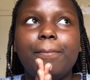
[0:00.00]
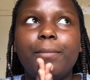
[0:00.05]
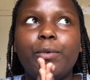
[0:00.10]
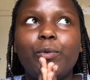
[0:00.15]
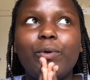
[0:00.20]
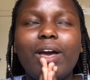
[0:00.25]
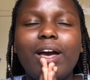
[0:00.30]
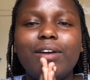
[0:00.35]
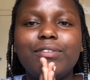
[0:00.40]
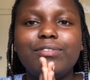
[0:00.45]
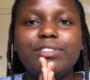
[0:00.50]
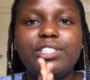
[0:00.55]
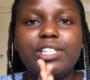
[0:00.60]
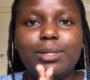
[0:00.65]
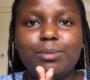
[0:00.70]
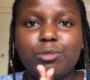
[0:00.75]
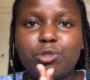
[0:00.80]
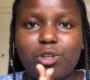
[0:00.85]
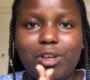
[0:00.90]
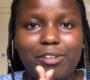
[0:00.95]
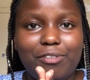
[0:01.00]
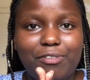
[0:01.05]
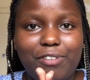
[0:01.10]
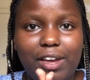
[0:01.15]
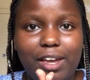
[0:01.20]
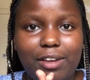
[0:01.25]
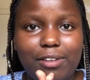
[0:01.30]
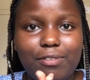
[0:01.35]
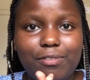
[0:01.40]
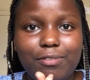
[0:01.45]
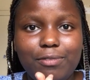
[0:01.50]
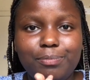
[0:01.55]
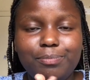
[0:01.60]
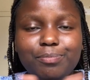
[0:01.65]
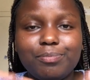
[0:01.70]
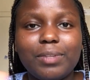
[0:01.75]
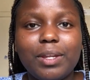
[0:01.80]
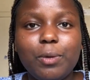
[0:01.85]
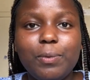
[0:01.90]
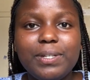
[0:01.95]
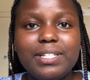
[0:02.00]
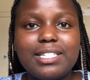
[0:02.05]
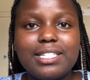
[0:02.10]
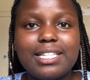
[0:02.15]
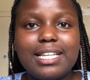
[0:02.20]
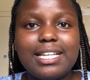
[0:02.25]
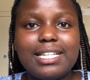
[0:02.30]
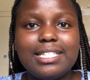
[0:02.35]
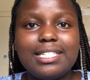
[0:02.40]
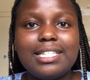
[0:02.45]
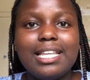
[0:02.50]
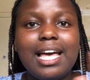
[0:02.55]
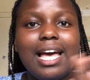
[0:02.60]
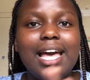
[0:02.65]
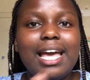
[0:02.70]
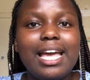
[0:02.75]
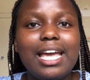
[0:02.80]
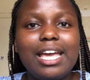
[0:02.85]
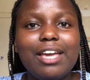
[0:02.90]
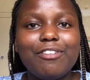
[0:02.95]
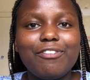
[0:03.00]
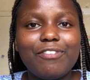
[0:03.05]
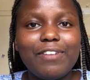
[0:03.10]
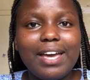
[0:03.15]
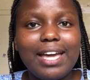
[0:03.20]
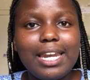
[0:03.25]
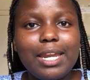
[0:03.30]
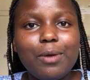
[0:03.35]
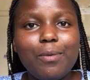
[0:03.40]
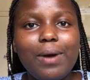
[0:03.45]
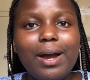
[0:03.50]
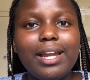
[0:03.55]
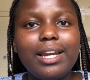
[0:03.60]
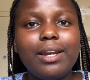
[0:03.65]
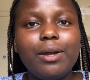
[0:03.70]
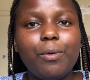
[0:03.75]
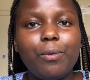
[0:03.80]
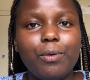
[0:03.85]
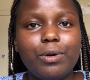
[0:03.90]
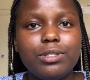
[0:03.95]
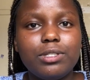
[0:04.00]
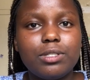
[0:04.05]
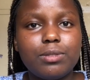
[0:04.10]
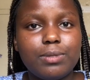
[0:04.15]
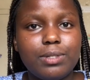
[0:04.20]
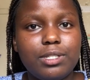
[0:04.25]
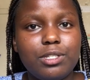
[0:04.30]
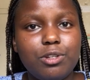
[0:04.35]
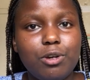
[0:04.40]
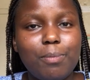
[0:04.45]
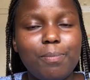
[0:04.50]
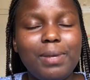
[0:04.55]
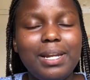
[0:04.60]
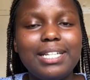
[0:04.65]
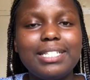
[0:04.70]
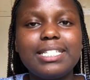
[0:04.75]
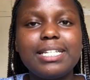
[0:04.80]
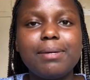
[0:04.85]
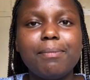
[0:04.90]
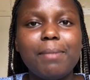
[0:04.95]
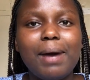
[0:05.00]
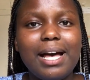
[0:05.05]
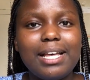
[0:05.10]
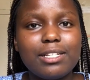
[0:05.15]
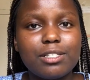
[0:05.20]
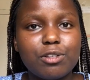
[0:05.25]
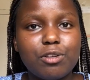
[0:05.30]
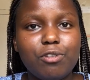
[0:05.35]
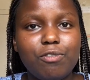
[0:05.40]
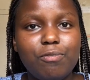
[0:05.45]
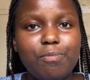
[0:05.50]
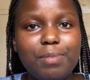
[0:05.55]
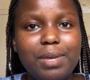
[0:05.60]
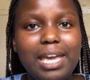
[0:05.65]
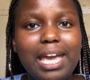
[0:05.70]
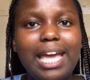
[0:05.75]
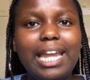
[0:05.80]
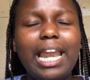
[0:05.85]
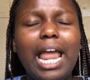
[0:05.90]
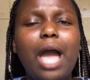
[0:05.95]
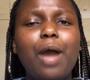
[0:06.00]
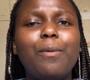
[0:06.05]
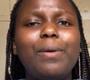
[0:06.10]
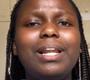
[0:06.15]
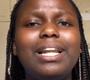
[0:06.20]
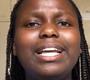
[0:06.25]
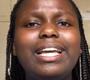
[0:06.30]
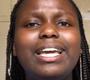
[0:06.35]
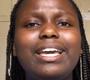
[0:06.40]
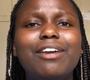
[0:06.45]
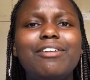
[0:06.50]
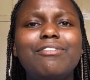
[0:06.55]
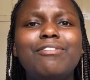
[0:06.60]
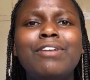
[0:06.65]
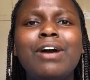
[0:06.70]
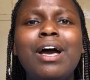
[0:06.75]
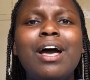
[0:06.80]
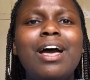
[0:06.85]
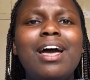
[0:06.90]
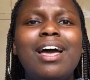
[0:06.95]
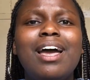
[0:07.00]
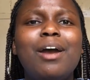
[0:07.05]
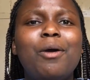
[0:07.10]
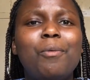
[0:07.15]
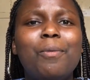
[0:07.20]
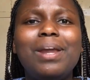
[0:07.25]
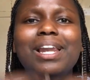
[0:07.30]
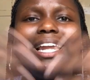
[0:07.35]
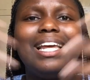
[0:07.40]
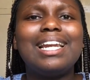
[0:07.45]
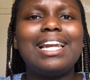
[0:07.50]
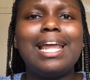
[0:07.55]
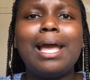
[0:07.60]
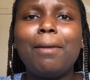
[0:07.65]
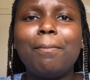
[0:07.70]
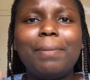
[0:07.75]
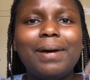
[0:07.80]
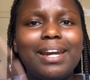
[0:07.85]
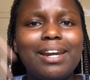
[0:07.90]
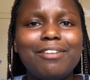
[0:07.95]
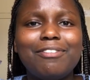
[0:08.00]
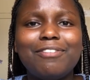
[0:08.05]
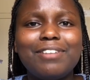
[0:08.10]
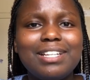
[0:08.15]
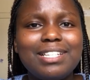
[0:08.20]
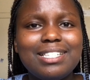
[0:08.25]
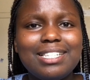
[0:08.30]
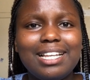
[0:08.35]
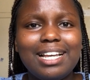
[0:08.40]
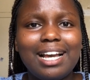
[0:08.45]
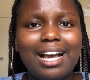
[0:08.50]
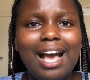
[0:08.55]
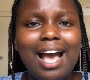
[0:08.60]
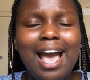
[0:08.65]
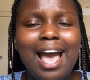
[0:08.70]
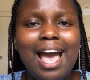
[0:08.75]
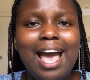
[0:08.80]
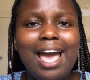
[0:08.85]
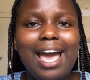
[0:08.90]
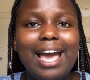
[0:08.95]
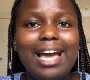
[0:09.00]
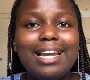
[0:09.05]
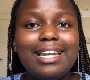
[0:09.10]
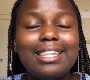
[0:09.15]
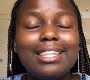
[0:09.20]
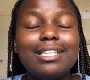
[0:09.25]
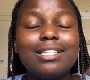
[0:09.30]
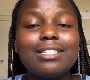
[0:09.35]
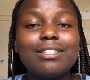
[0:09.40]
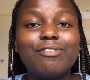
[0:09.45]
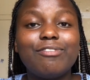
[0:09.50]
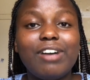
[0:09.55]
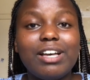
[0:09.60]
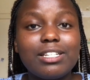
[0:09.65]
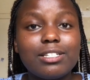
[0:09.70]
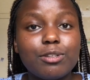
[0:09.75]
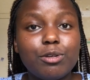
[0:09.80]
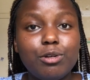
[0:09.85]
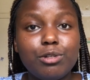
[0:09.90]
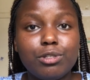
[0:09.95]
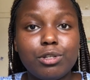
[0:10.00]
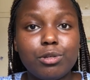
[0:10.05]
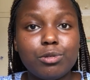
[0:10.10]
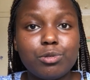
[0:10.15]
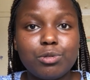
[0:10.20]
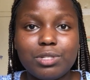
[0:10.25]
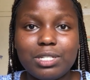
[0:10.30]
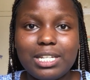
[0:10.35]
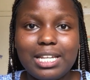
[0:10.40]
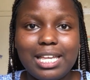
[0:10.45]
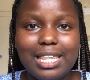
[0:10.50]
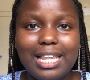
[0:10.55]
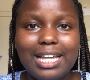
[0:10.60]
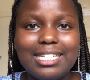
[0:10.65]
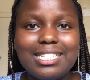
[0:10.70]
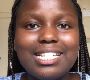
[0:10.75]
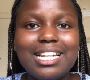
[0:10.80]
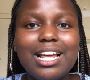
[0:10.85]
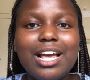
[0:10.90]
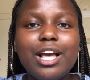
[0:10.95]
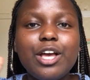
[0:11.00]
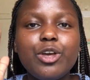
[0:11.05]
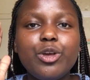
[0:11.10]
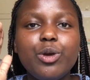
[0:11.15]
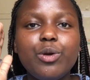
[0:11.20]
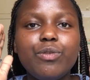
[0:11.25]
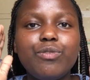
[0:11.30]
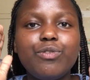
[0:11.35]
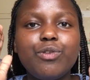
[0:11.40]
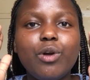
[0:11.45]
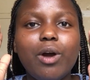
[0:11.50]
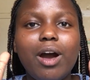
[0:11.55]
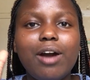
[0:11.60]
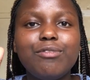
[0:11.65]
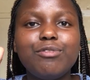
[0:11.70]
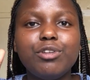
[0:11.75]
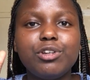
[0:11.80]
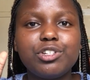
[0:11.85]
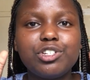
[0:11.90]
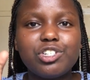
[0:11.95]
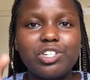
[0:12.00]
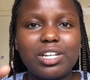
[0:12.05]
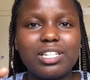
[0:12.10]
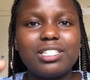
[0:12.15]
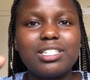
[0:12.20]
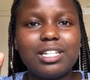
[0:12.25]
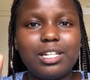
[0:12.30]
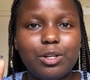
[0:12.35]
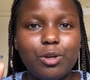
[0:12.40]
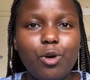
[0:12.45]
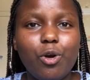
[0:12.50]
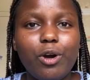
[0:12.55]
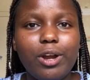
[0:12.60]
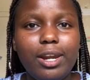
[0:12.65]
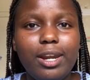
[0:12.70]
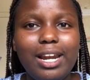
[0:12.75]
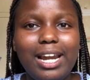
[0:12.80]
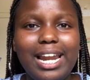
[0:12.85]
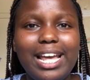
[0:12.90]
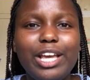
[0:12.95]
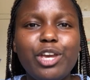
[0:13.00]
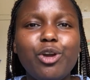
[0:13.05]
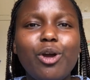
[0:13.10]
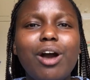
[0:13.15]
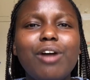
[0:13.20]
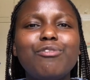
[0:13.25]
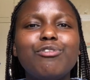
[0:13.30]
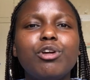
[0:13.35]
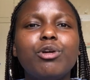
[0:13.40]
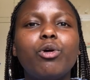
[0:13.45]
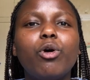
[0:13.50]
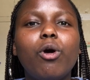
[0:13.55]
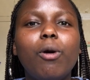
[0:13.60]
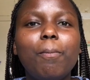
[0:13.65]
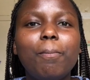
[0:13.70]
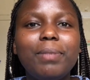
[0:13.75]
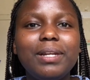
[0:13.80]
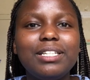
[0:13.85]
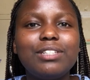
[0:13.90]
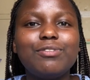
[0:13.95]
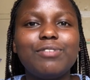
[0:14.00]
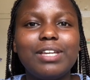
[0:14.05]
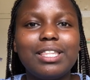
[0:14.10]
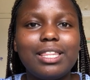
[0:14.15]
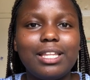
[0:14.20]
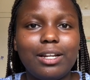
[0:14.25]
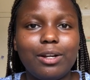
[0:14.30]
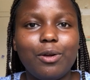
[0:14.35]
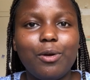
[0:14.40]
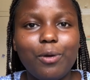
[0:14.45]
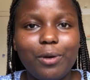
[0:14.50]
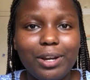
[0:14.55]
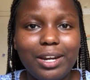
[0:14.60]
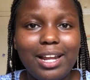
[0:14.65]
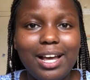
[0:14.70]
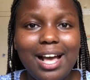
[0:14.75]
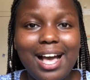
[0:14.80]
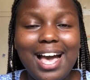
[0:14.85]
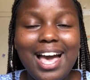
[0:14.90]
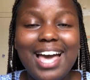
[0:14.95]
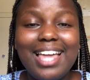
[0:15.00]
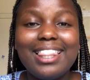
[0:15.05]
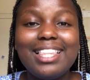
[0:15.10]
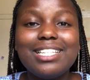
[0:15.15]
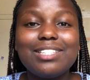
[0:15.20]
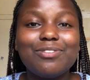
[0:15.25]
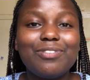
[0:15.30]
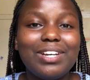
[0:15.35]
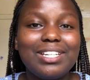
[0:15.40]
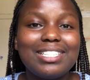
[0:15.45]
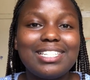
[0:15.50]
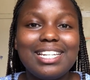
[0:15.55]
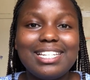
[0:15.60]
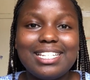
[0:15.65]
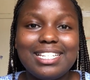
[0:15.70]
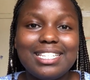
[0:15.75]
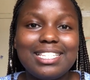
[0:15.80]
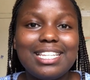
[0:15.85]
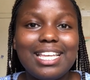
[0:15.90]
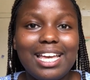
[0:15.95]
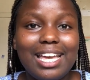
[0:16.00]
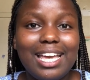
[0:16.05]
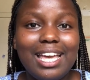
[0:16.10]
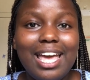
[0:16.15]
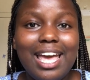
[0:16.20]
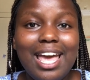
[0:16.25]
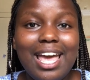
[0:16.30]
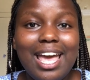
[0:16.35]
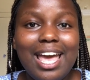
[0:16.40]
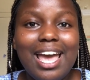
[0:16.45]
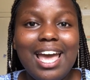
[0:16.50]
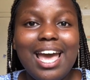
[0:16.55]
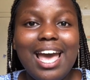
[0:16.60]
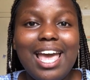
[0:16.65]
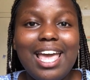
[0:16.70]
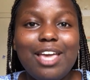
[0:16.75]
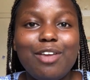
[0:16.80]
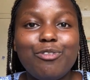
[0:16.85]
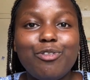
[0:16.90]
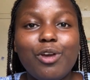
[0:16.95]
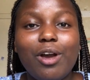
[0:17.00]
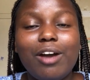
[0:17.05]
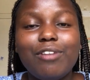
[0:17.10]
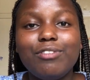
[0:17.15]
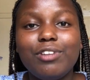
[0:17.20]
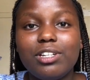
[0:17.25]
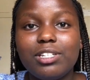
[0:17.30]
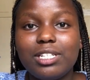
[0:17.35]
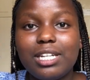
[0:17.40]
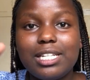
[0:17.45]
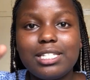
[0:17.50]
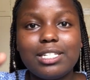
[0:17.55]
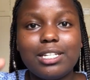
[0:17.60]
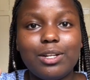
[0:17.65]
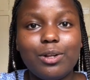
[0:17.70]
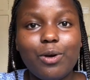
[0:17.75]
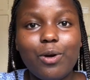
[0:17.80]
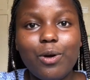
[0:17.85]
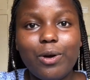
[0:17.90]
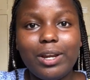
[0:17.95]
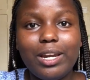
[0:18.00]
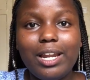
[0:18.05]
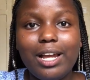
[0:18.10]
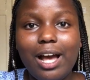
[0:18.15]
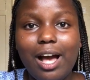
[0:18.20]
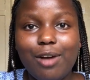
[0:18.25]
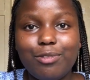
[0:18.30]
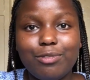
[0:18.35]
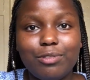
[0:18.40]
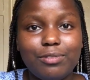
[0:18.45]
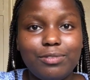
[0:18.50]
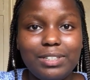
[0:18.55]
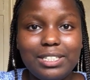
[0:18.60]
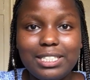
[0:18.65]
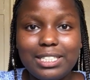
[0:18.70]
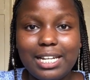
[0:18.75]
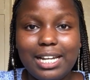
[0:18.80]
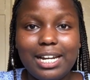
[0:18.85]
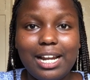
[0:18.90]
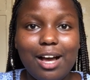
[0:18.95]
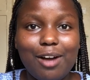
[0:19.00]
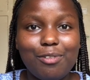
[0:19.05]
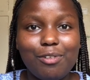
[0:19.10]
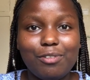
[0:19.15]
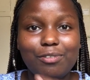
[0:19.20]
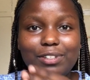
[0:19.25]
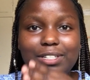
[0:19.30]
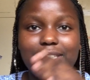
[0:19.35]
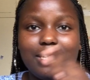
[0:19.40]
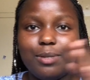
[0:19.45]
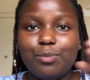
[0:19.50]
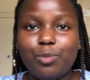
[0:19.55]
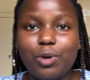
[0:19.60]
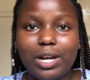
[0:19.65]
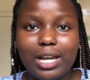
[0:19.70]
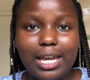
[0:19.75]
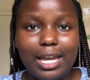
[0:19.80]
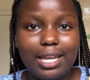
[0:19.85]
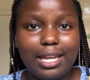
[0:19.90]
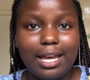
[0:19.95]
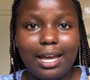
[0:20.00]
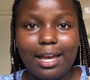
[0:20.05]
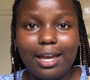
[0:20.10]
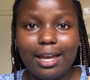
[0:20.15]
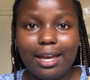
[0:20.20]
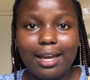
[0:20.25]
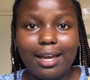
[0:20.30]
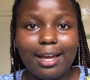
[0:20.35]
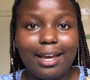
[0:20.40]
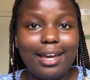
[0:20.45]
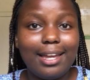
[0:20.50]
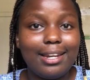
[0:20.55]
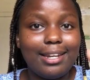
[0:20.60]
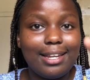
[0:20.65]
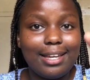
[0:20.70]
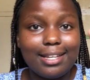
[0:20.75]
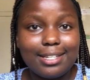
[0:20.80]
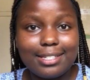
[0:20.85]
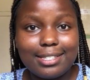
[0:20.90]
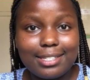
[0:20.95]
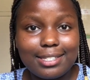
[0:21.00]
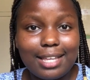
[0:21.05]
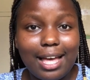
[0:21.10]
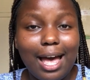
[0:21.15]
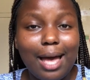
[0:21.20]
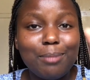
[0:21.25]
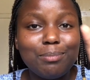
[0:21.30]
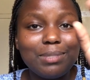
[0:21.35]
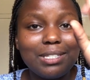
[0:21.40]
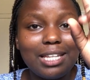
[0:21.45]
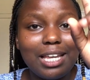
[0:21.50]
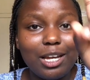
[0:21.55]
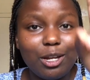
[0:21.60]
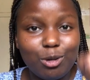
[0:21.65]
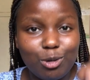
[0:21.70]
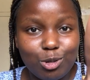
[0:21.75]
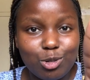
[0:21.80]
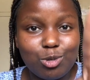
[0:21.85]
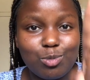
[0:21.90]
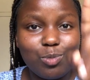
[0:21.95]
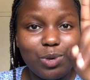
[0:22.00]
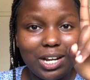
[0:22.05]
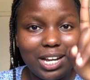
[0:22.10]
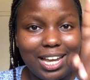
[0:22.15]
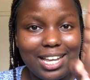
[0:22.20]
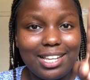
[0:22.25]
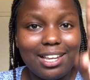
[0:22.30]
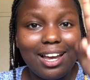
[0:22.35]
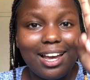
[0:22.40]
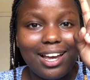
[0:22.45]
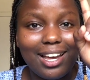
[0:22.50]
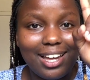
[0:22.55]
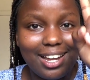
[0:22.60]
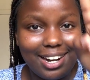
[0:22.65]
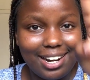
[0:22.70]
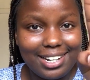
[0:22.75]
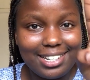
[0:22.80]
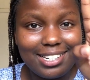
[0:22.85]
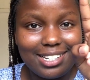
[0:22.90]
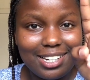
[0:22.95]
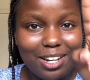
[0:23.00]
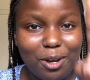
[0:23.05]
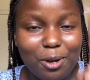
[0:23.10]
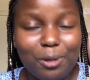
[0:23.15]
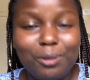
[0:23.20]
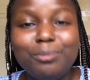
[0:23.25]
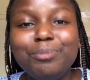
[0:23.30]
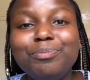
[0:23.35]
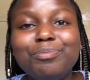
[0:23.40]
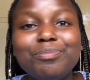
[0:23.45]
we have James 1:5, which says, if anyone wants wisdom, let him ask of me, and I will give willingly. I'm paraphrasing. And this verse goes on to say that if you have your trust in God, like you have your complete faith in God. This verse doesn't say, if you have your trust in God, half of it, and half of it in Mwakenya. And yes, I'm saying no to Mwakenya right now.